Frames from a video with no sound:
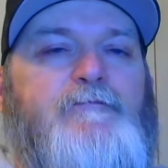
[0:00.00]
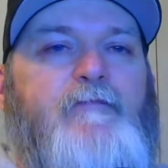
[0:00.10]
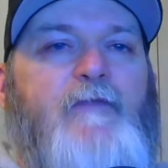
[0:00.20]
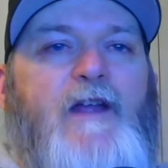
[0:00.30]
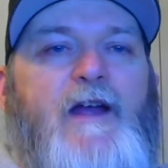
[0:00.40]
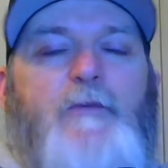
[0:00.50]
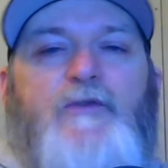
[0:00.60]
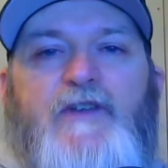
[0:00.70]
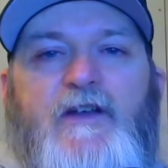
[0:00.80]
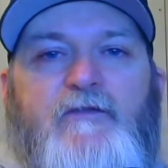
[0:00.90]
apple
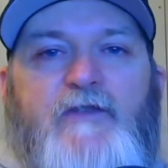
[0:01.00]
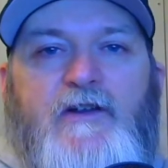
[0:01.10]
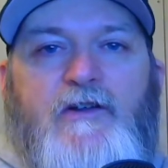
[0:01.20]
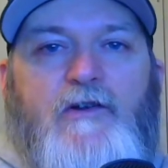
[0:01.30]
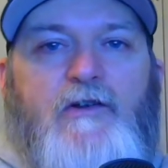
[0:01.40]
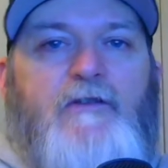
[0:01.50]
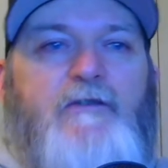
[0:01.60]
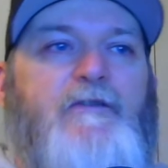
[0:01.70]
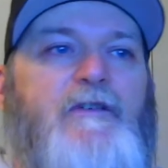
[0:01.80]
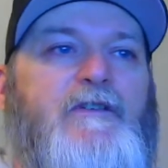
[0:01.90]
cider vinegar,
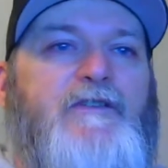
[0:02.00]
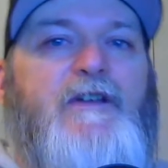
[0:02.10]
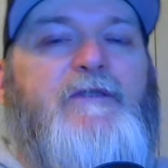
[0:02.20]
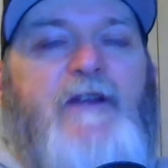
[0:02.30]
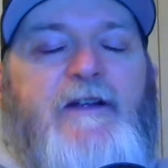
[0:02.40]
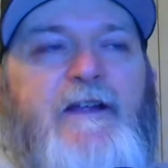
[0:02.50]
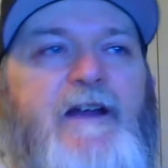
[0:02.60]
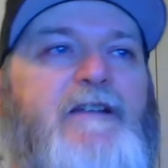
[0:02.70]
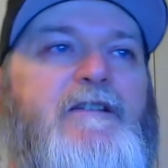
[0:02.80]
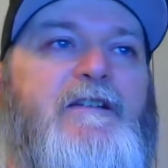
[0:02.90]
stuff like
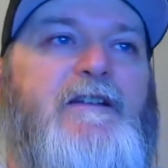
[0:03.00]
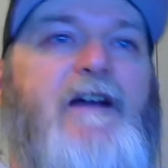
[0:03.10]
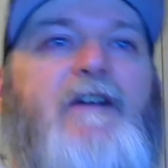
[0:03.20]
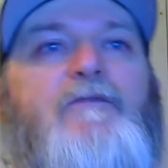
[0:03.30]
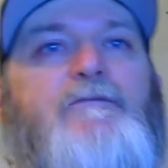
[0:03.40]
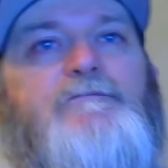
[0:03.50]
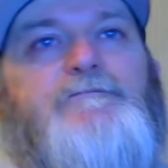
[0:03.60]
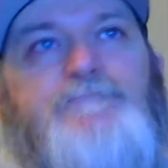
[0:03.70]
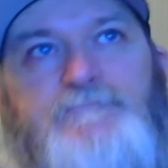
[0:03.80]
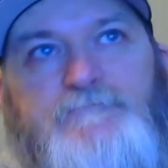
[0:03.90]
that. Now,
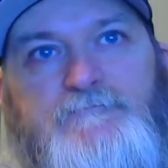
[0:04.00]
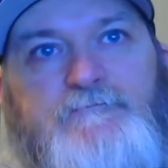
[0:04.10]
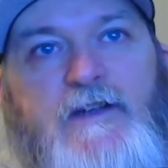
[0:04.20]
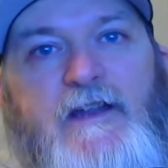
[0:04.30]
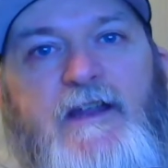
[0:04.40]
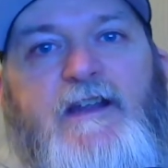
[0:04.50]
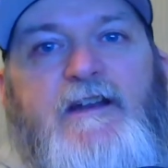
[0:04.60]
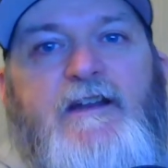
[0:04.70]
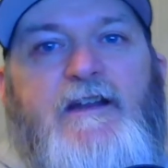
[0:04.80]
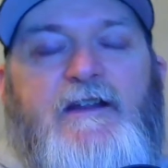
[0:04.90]

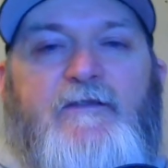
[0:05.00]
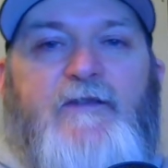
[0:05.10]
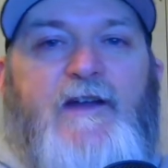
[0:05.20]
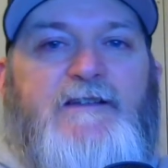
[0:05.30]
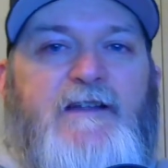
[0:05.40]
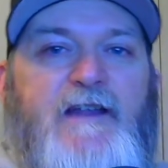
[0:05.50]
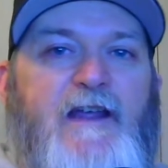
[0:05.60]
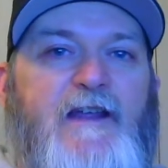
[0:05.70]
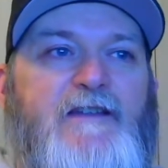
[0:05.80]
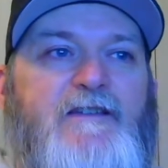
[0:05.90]
again, if that's the
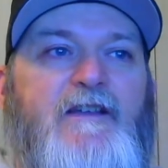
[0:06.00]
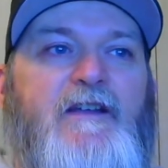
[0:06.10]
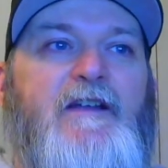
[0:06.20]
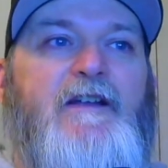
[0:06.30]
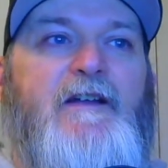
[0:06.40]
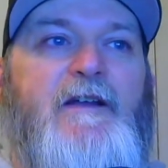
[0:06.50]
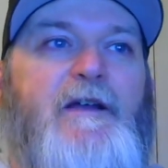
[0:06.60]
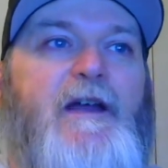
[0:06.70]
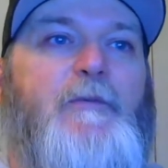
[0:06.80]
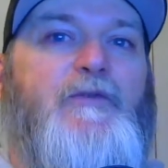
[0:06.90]
case,
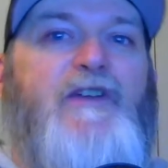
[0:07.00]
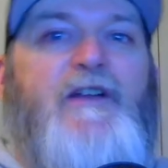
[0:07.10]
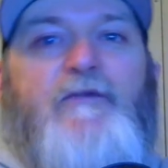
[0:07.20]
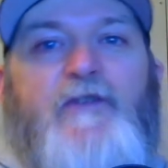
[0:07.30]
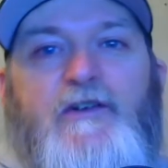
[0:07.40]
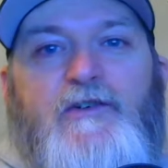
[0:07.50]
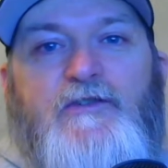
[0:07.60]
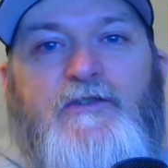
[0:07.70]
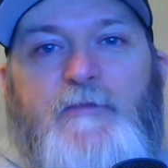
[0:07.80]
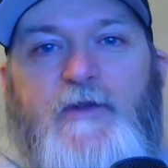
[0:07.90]
apple cider vinegar is
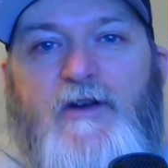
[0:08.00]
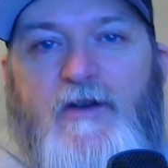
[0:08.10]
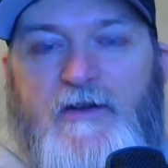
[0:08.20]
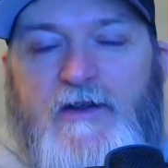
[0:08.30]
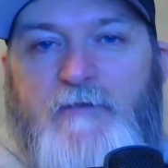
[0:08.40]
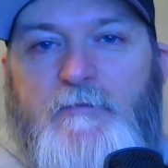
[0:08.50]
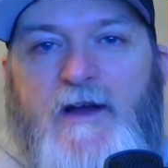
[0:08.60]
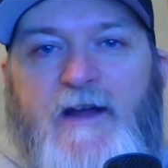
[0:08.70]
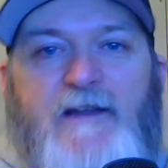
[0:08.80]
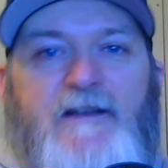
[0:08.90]
going to be hard to come
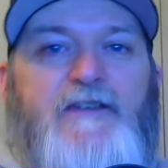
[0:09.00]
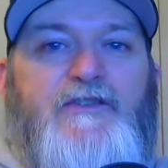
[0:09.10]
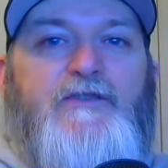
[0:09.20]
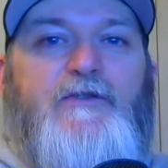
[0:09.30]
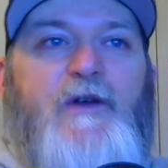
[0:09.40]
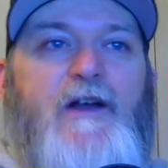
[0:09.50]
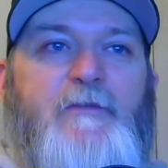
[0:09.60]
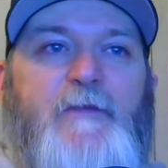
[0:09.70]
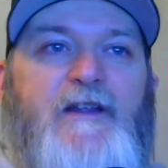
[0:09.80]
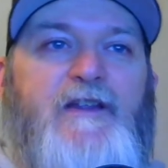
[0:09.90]
by unless you know how to
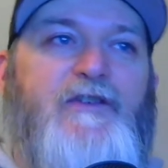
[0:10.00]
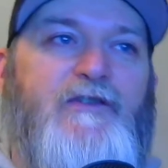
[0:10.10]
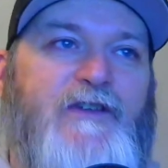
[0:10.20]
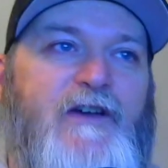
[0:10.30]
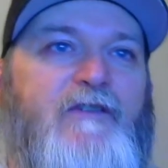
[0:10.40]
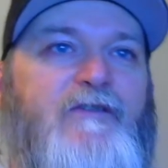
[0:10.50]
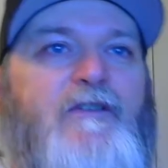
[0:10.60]
make it yourself.